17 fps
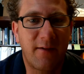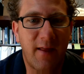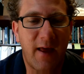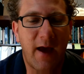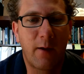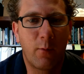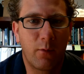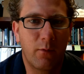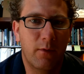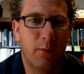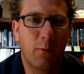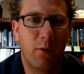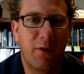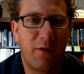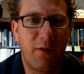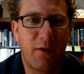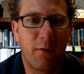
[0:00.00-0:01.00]
that
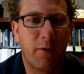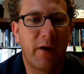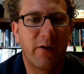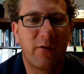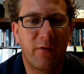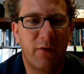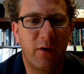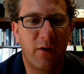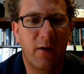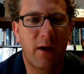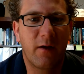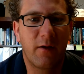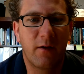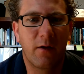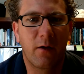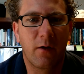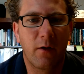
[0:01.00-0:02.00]
with the rest of
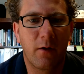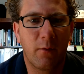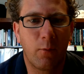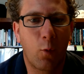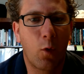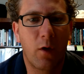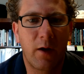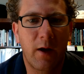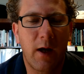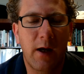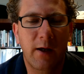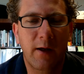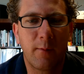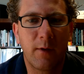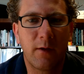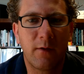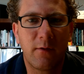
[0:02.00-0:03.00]
your Word
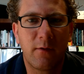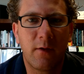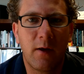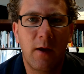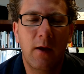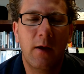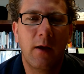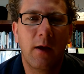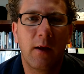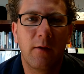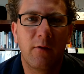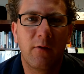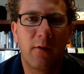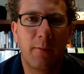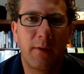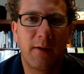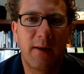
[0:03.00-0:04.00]
documents and
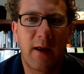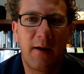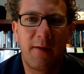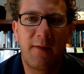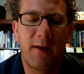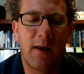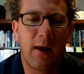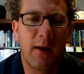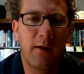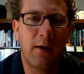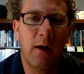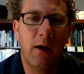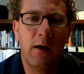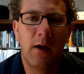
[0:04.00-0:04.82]
submit that at the end.